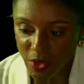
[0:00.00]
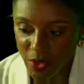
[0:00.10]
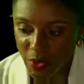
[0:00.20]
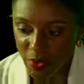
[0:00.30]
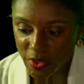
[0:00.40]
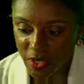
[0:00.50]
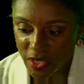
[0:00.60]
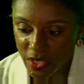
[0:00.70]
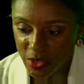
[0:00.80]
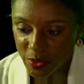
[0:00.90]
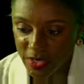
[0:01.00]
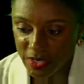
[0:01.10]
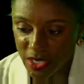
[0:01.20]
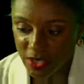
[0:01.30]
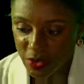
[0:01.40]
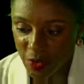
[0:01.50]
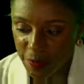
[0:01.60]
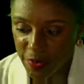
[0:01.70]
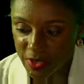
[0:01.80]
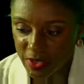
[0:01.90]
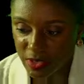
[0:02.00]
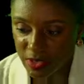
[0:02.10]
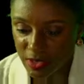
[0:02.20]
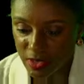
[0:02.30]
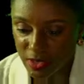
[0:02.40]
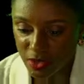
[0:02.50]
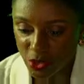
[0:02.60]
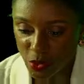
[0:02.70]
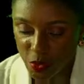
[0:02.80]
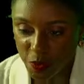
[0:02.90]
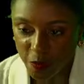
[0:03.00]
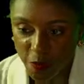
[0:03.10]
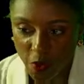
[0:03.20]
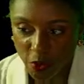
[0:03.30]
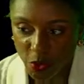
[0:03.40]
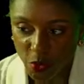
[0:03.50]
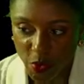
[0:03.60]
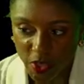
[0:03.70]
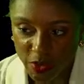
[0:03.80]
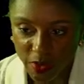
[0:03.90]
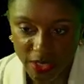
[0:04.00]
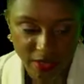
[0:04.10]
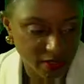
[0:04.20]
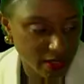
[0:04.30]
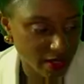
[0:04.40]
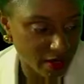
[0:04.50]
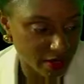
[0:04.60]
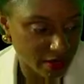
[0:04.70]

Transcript: Okay, so I see that some persons chose 4, 2. Okay, so let's see here.